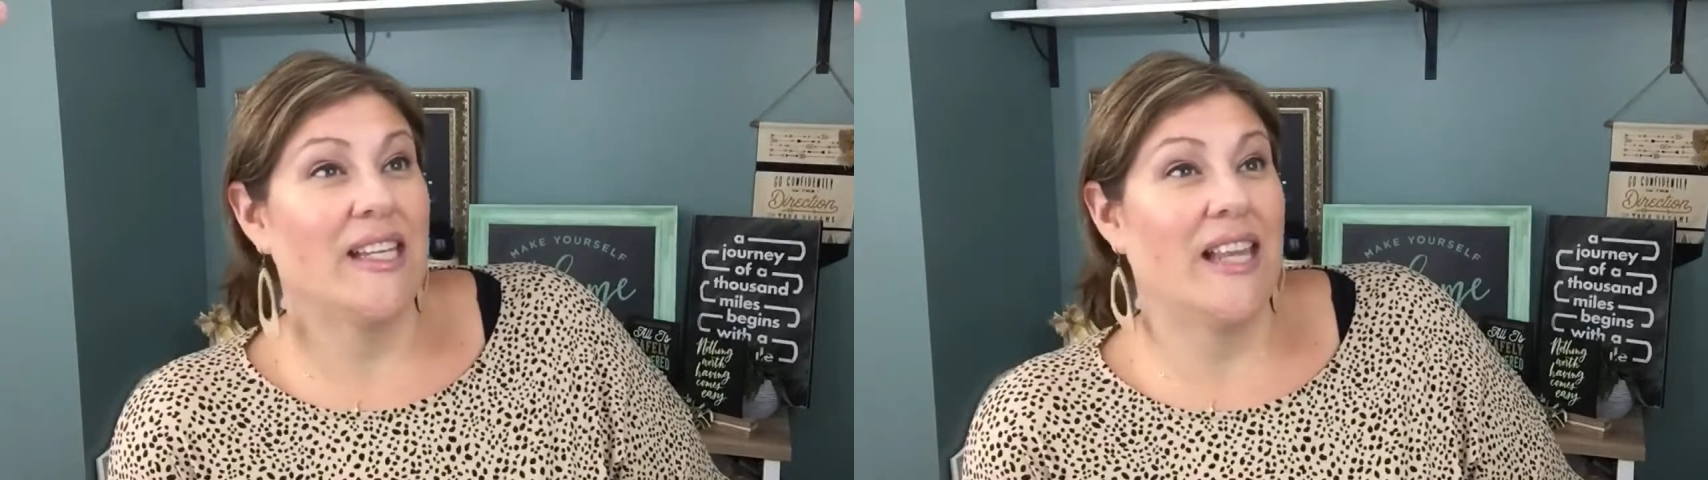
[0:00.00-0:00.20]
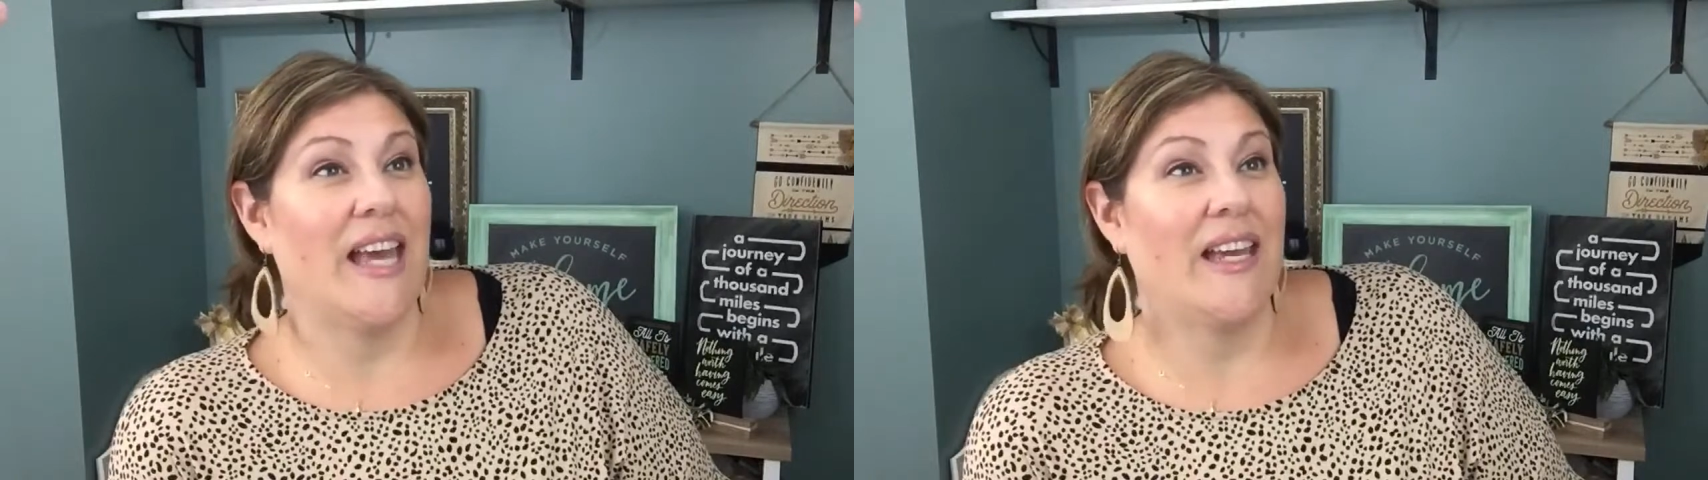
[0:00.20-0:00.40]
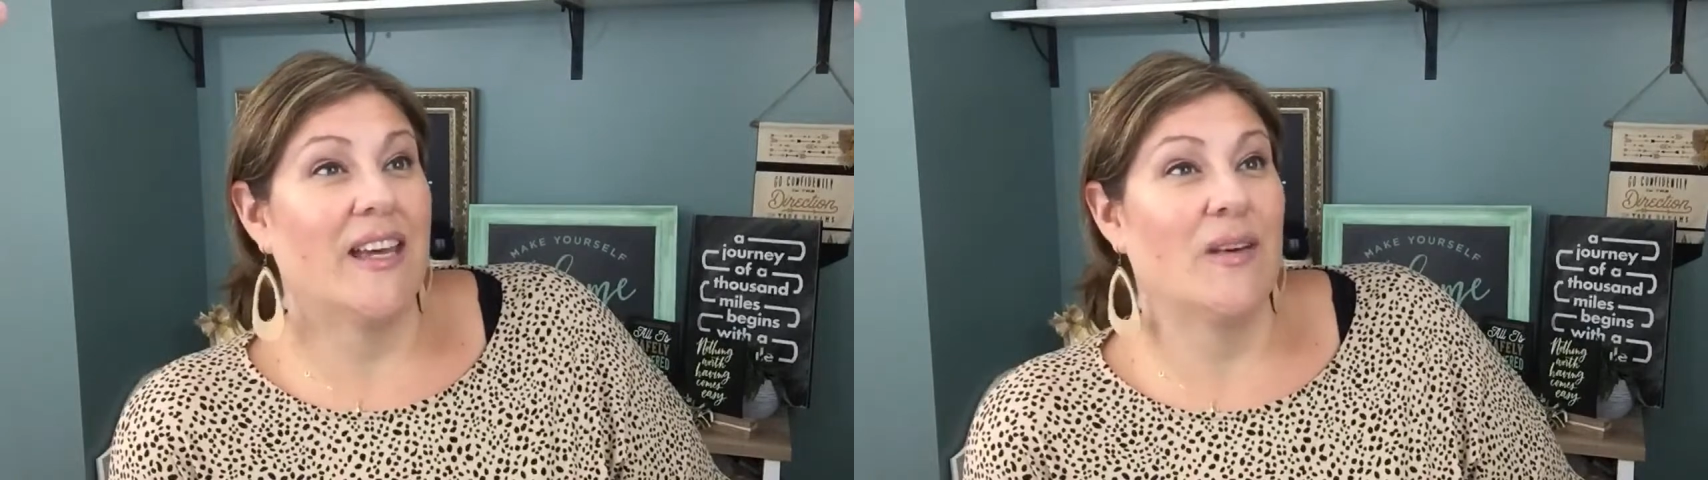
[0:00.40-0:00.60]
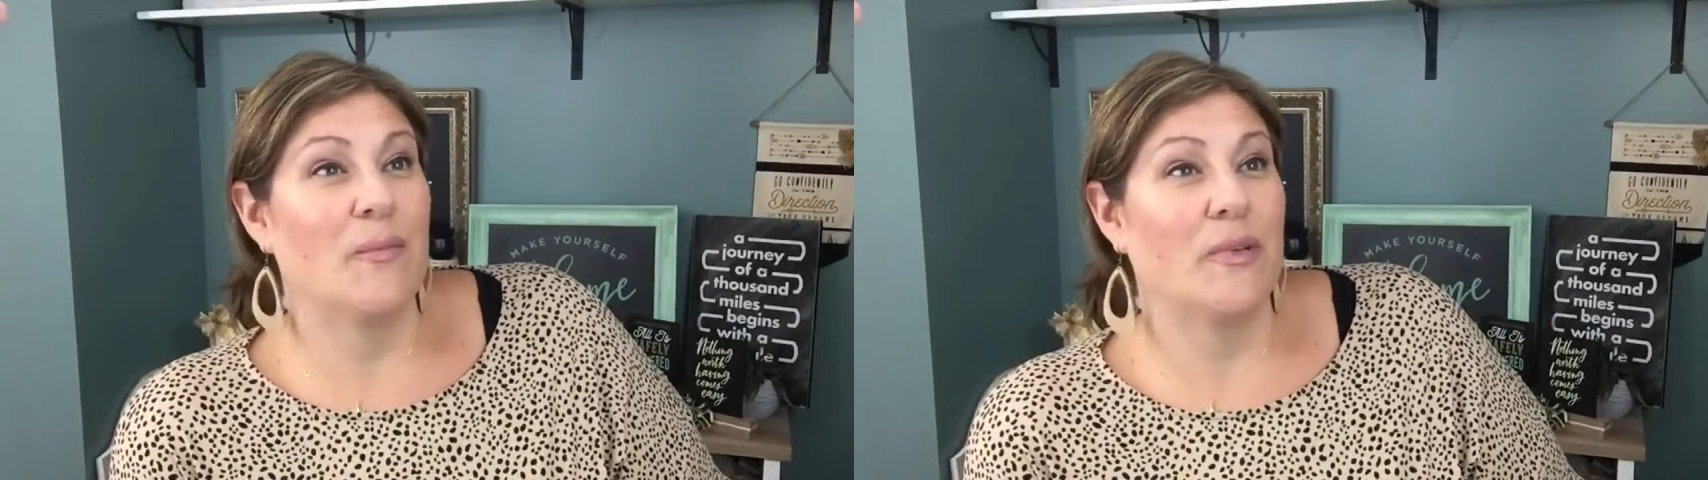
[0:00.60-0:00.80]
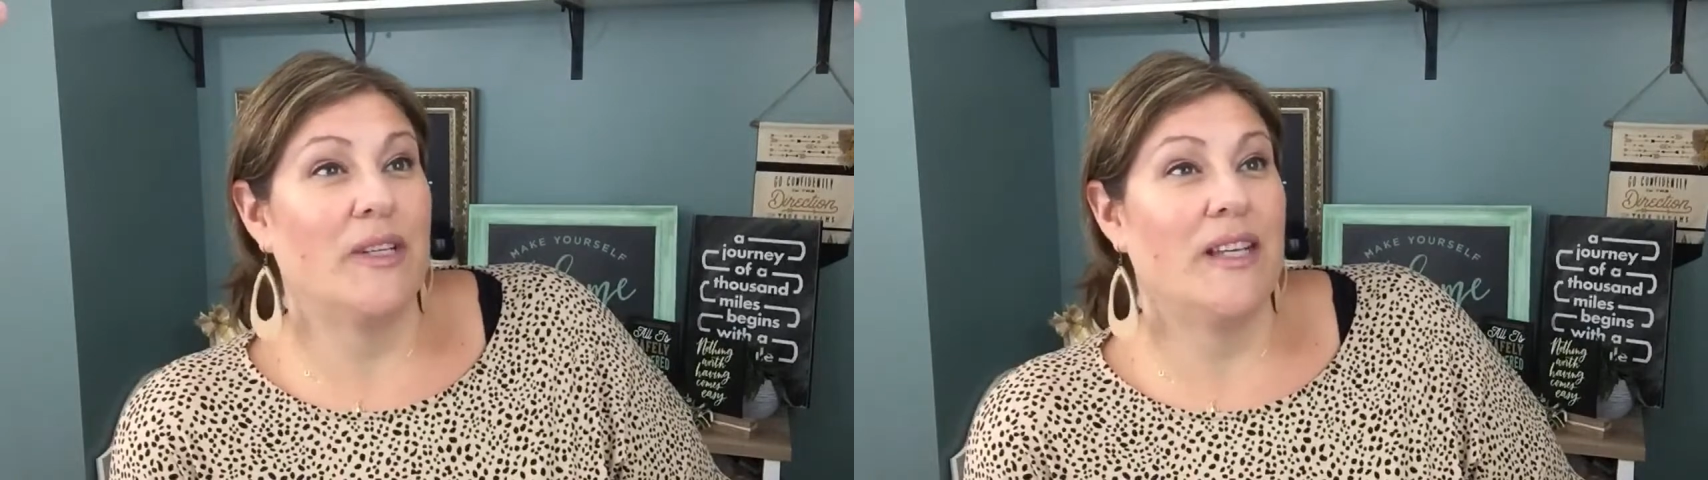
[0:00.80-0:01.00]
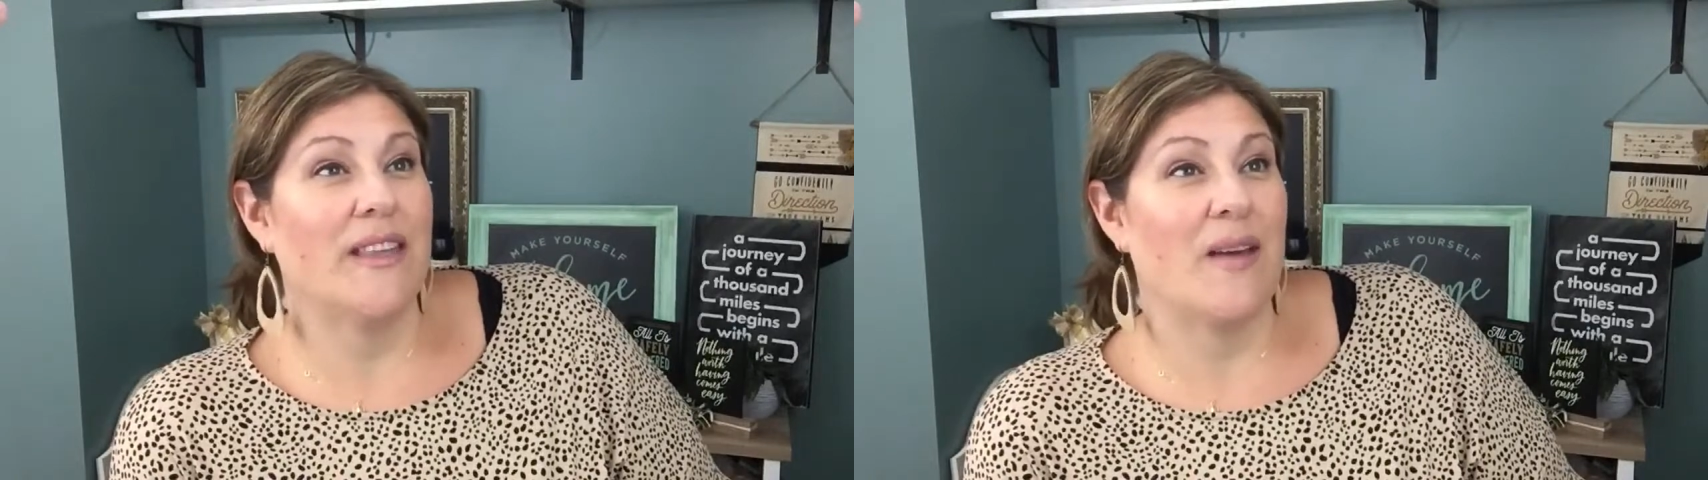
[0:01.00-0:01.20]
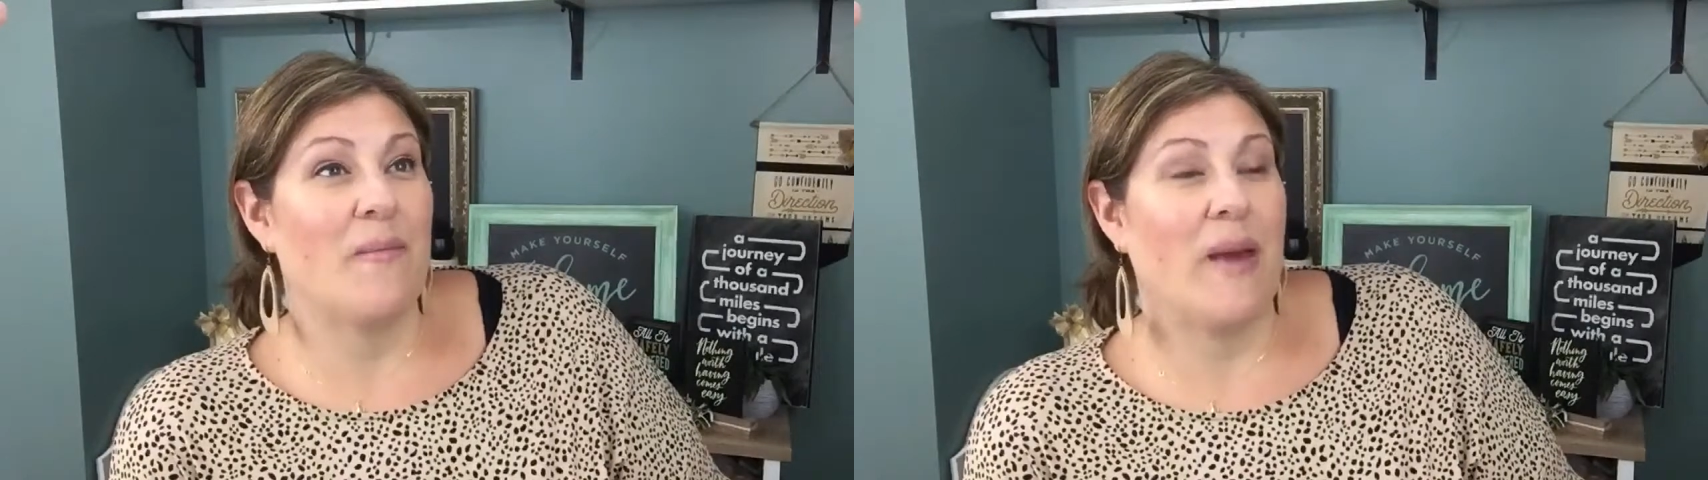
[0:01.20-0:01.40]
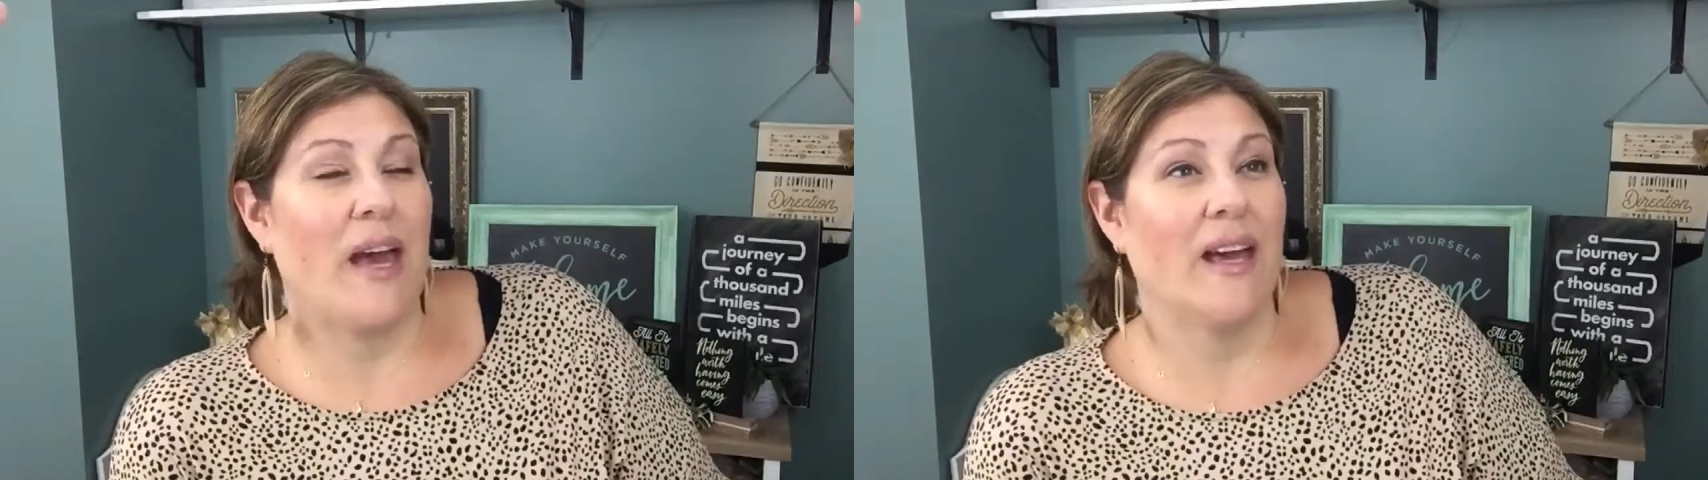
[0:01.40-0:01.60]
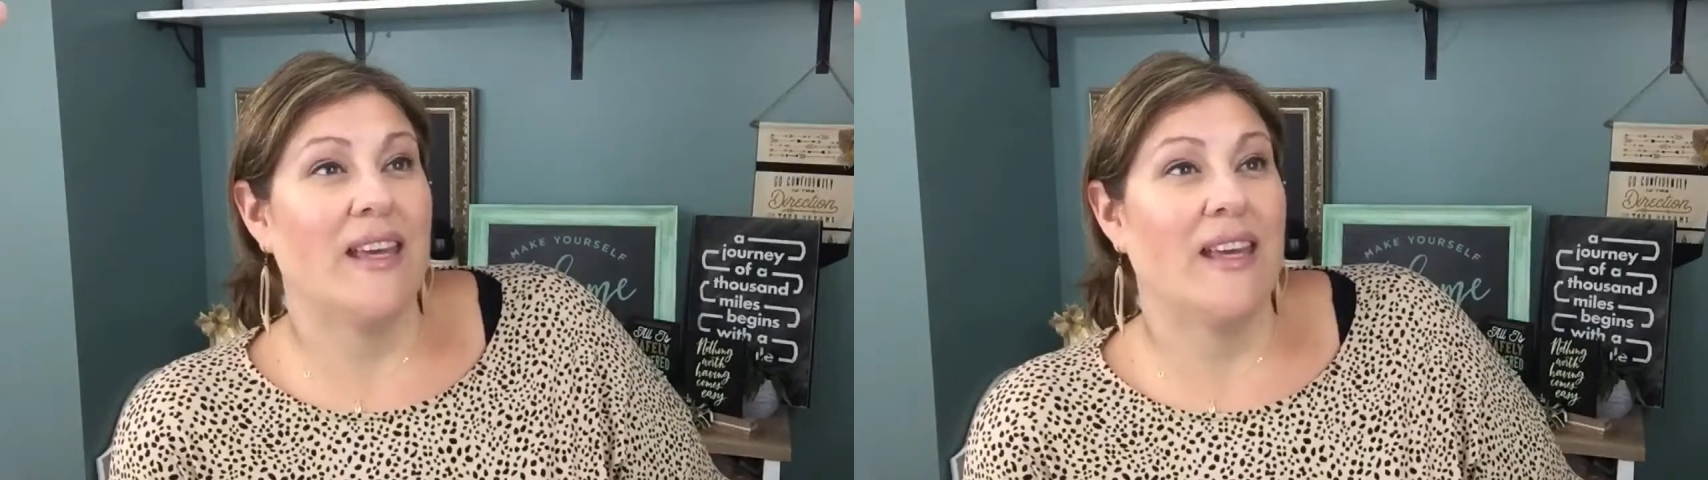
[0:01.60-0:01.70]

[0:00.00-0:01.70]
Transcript: like breathe. I'm back.